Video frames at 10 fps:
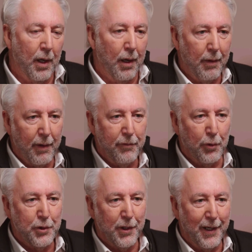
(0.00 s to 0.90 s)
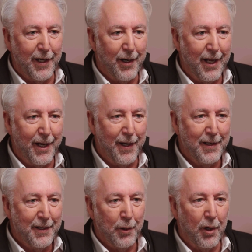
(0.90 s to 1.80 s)
You know, unfortunately, I had
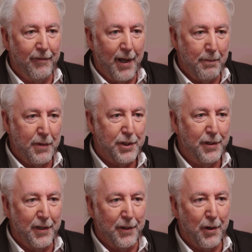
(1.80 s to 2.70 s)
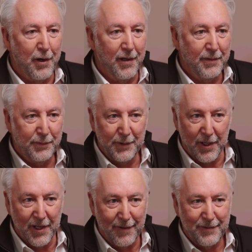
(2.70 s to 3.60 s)
a lot of ambition and not
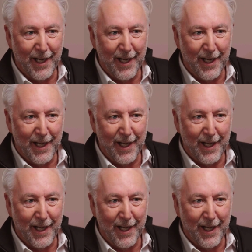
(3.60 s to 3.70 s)
enough